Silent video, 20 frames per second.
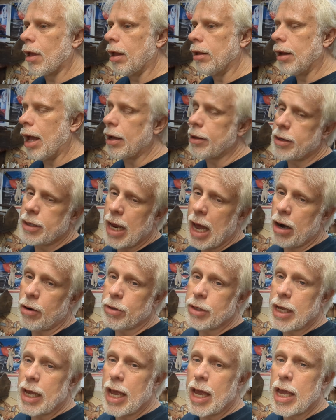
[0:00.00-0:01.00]
like the title
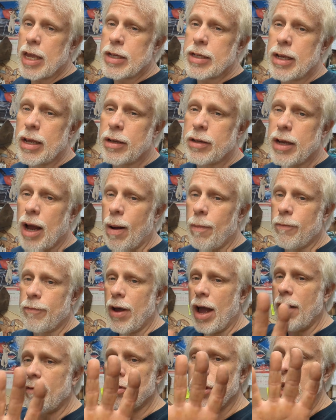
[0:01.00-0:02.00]
says, top
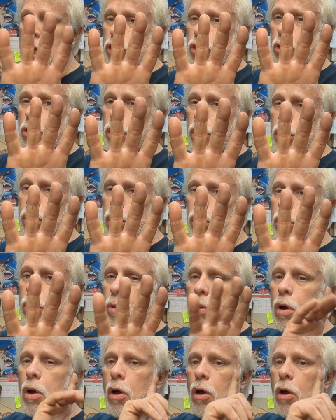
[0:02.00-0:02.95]
5 things you can do